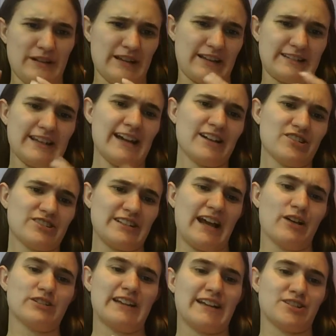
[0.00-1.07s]
like tigers and
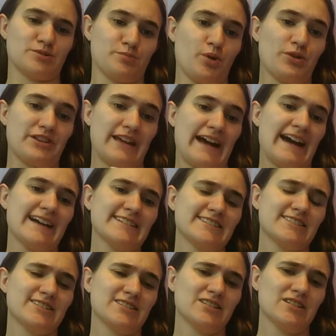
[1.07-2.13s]
house cats are both
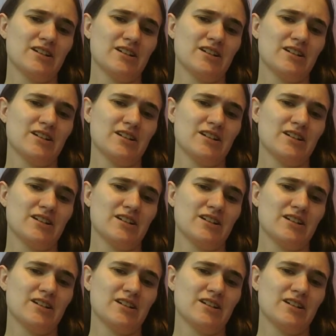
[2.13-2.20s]
cats,